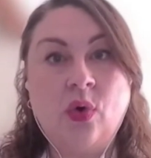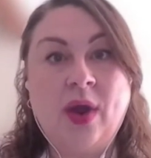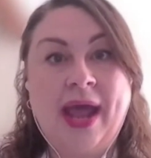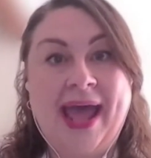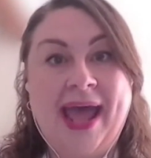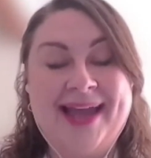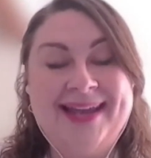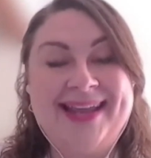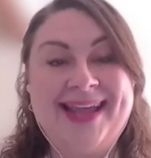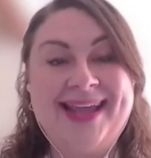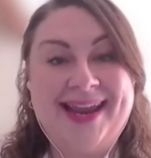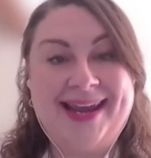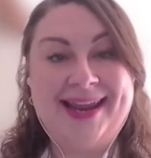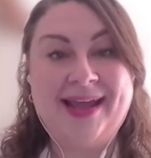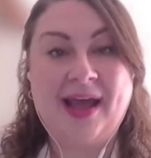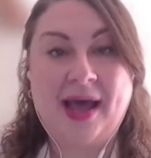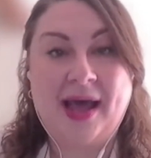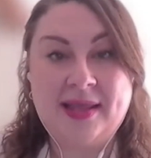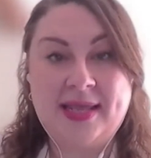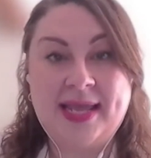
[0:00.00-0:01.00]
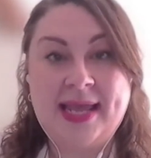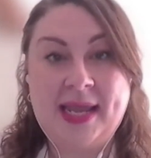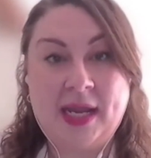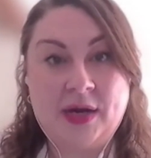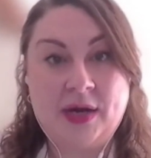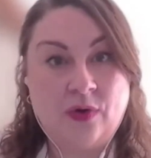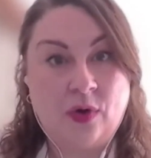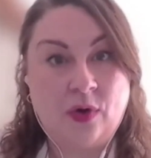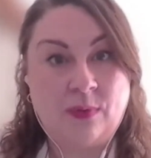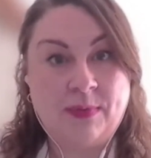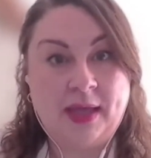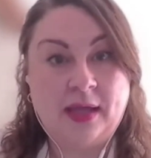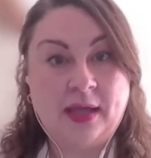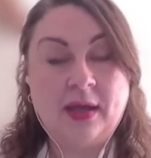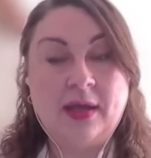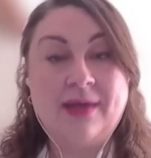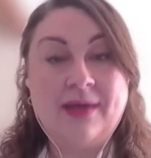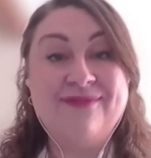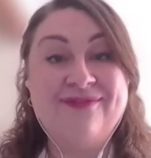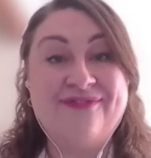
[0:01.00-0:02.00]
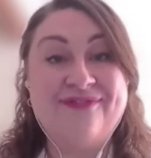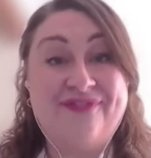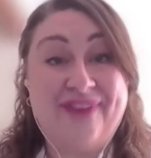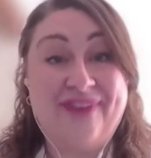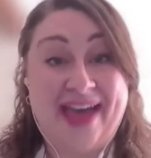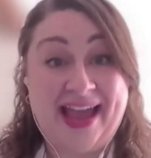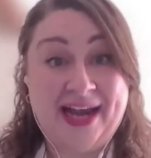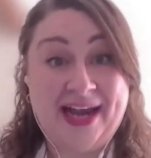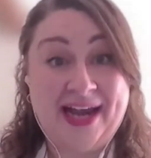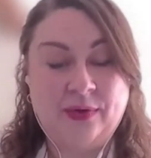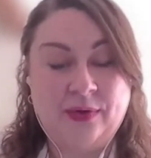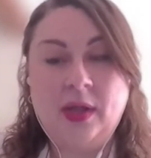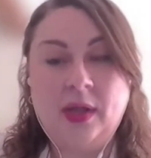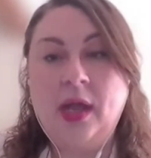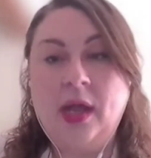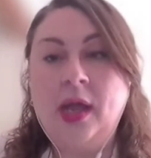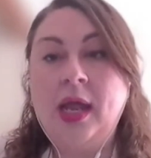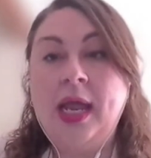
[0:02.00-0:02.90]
or had any other economic value,